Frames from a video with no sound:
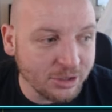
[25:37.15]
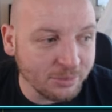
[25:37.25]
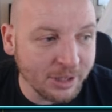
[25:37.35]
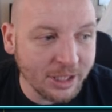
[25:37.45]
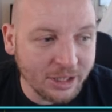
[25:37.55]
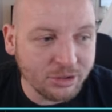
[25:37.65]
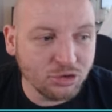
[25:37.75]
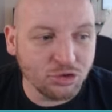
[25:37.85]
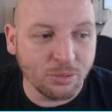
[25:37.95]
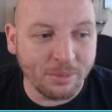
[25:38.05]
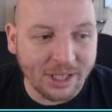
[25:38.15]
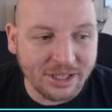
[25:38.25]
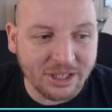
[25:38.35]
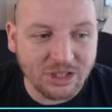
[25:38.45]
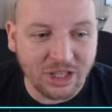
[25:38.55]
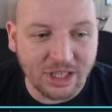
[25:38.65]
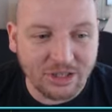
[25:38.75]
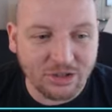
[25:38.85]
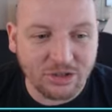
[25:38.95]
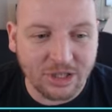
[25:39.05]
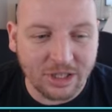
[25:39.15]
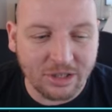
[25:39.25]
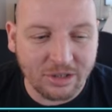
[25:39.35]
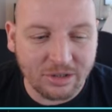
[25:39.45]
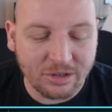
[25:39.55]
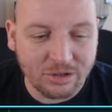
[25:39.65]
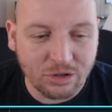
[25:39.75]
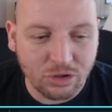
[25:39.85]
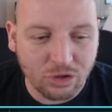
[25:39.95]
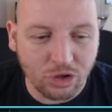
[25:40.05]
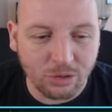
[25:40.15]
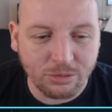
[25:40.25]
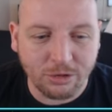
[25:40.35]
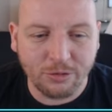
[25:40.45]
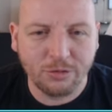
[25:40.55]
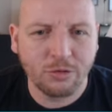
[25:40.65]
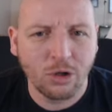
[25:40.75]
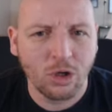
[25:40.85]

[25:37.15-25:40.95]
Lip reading: to make dramatic changes in terms of